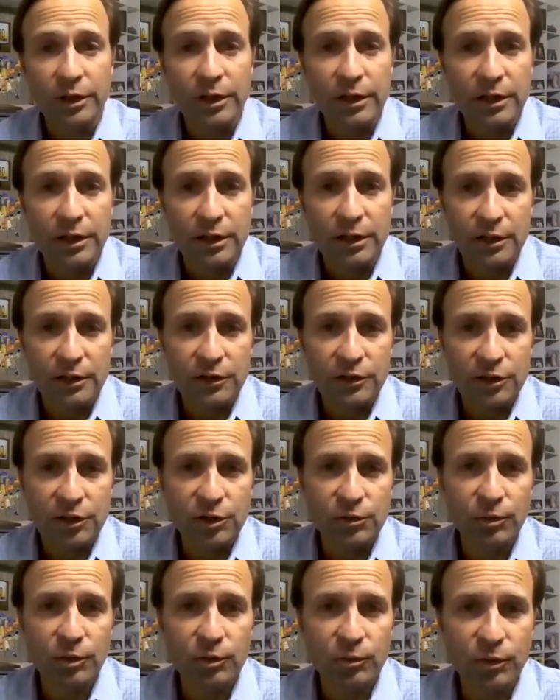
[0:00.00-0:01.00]
is. This
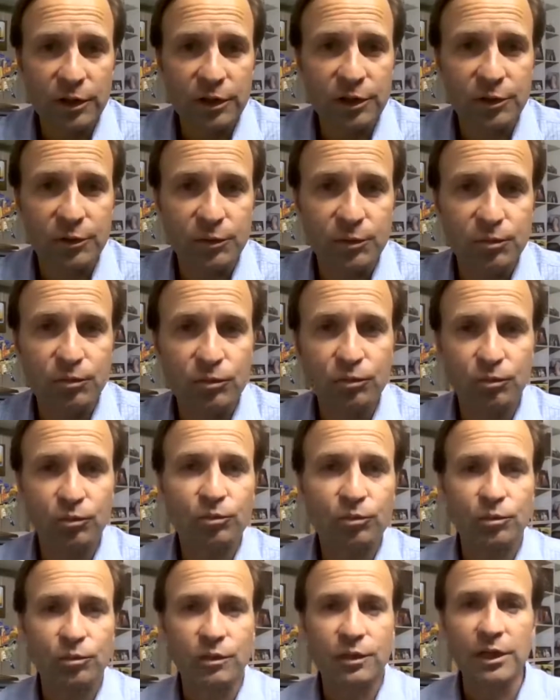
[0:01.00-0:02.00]
one was
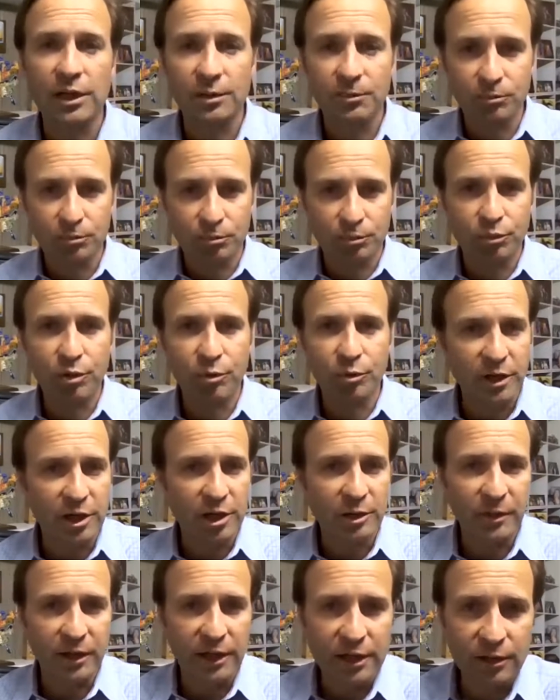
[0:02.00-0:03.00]
kind of put me
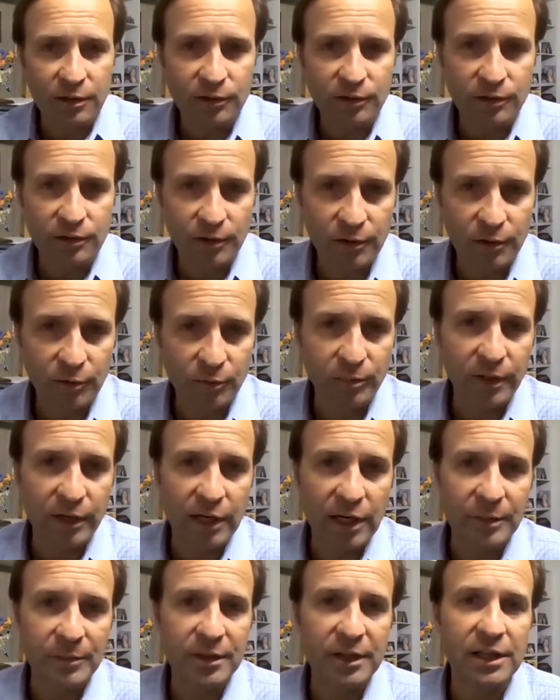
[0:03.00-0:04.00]
on my heels a little bit.
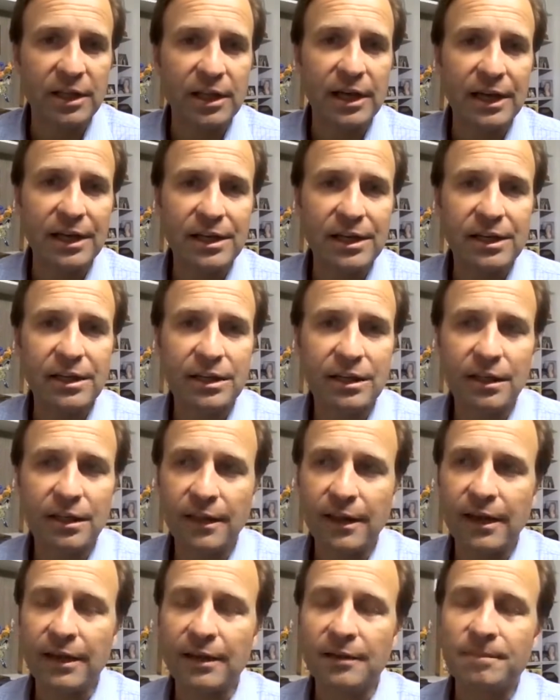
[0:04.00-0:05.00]
I mean, the idea
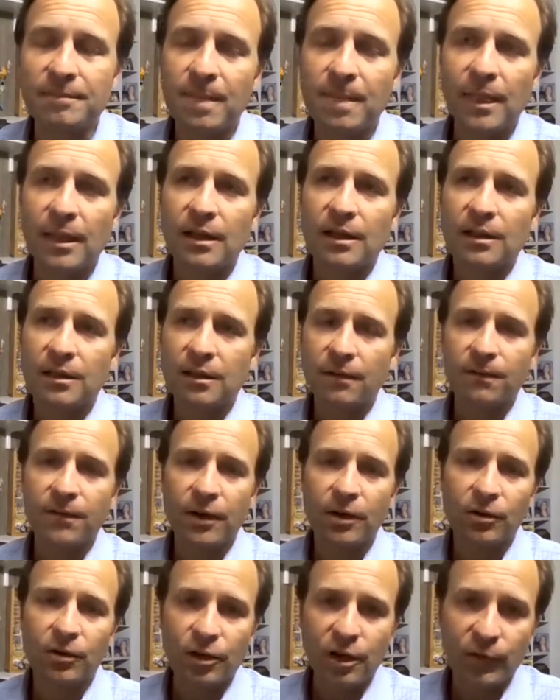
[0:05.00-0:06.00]
that the
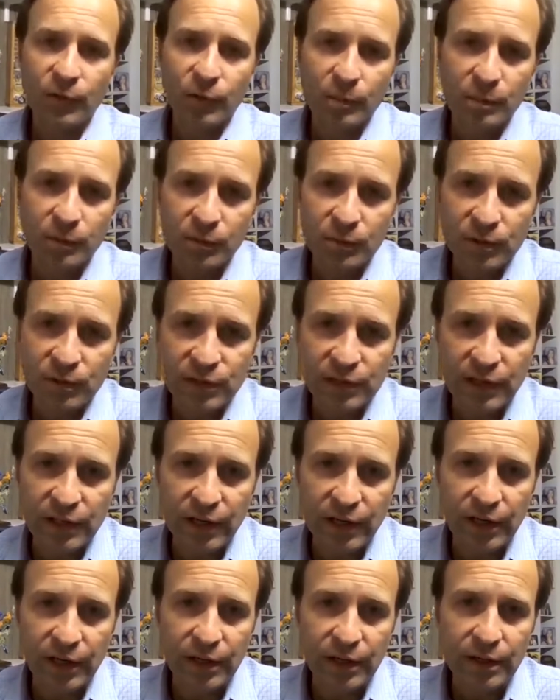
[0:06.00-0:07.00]
federal government would
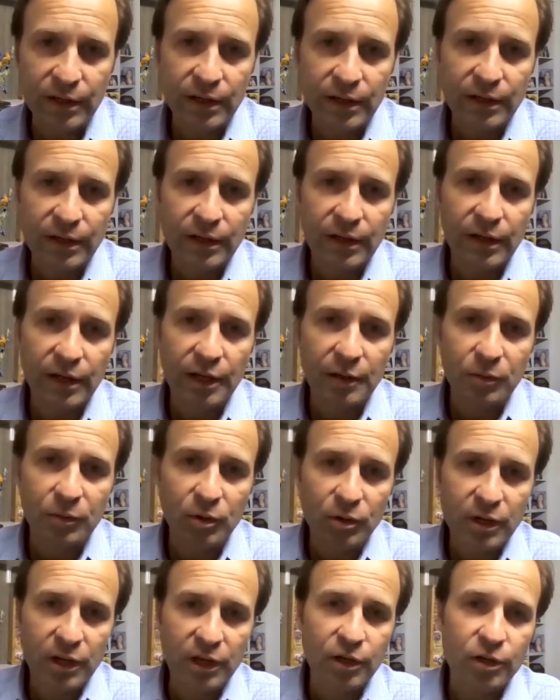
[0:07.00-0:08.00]
say,
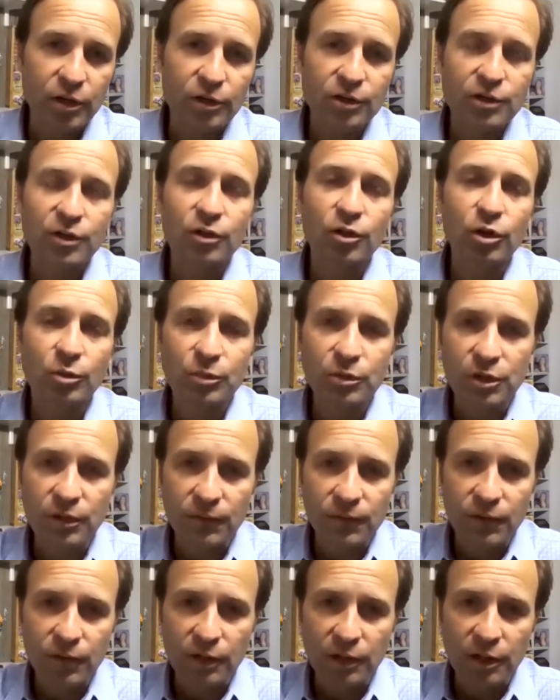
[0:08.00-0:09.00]
okay, nursing homes,
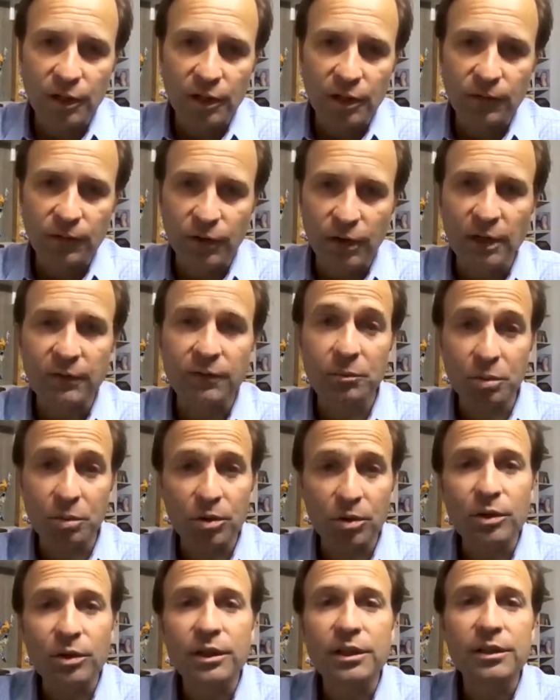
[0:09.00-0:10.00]
if you have
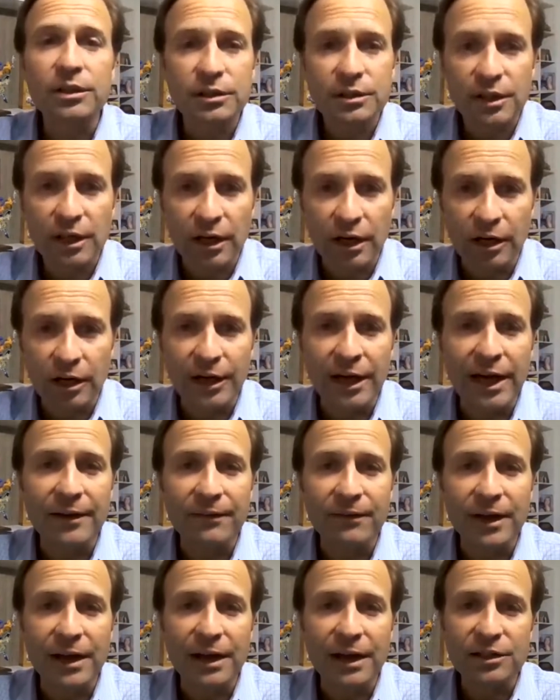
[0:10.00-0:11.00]
employees that are not
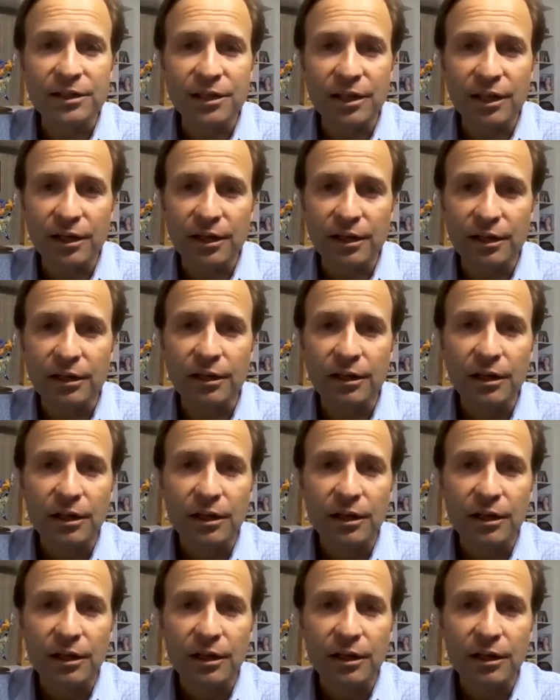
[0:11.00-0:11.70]
vaccinated,